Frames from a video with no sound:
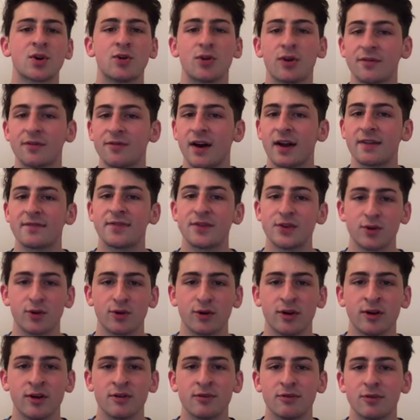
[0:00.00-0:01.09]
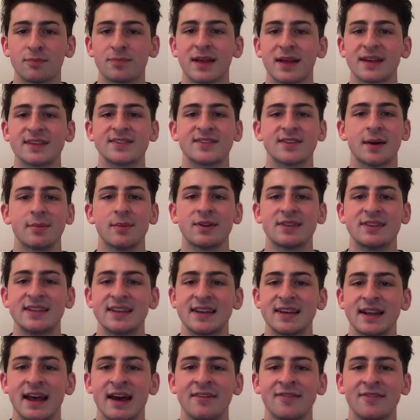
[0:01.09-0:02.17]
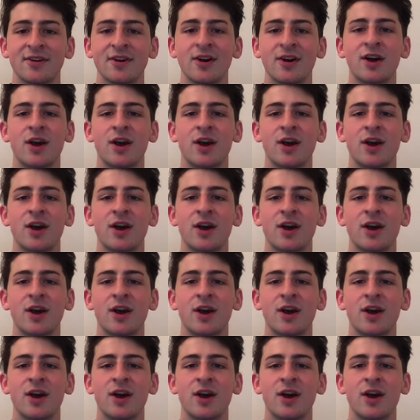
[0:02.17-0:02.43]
or if on Fedora, replace yum with DNF,